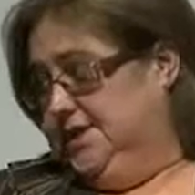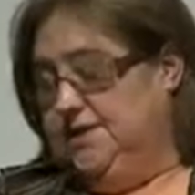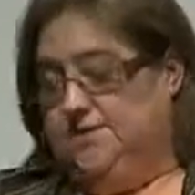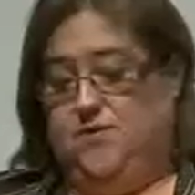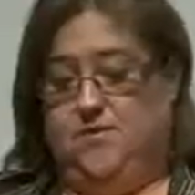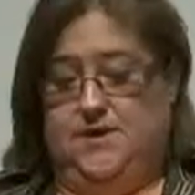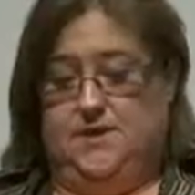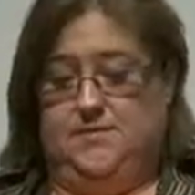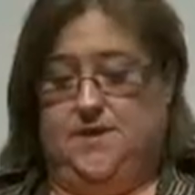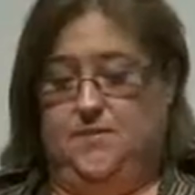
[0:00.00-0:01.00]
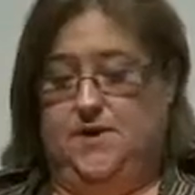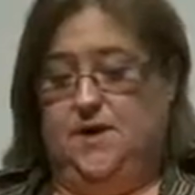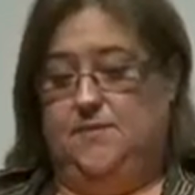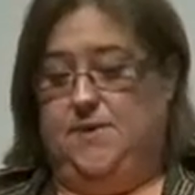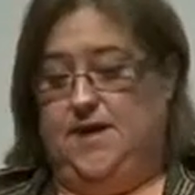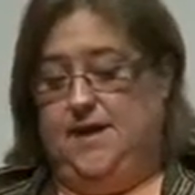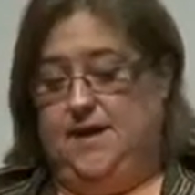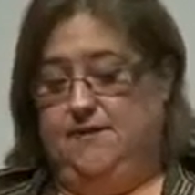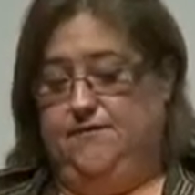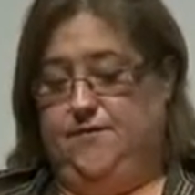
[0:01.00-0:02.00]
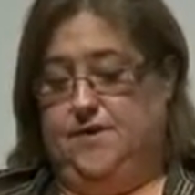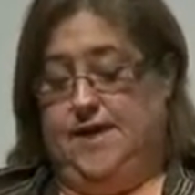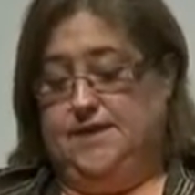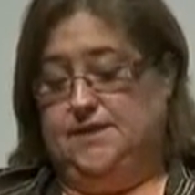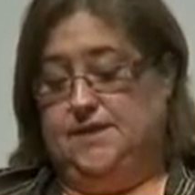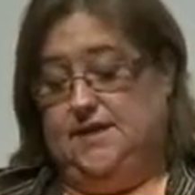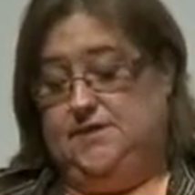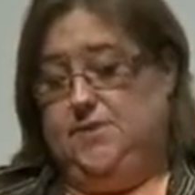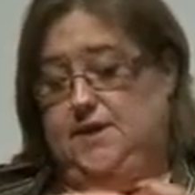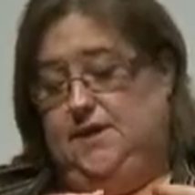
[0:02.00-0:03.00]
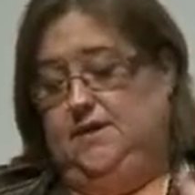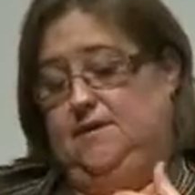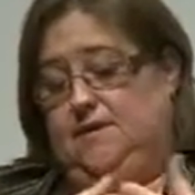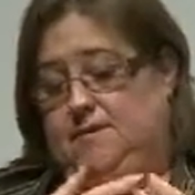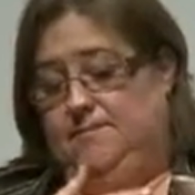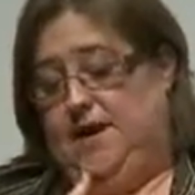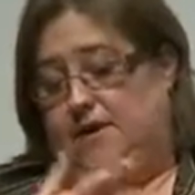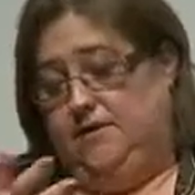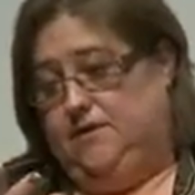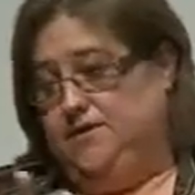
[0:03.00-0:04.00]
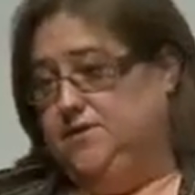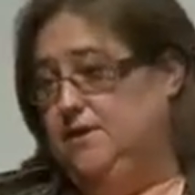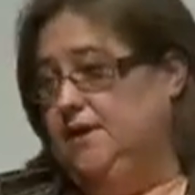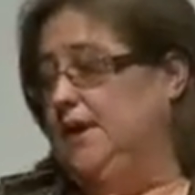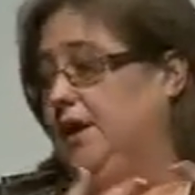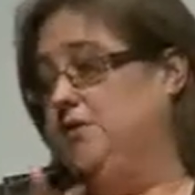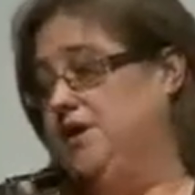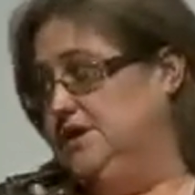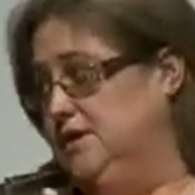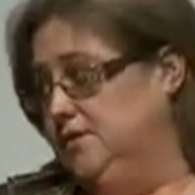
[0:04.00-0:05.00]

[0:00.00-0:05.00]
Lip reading: the moment, but we are planning for next year, as we plan on also an increase in our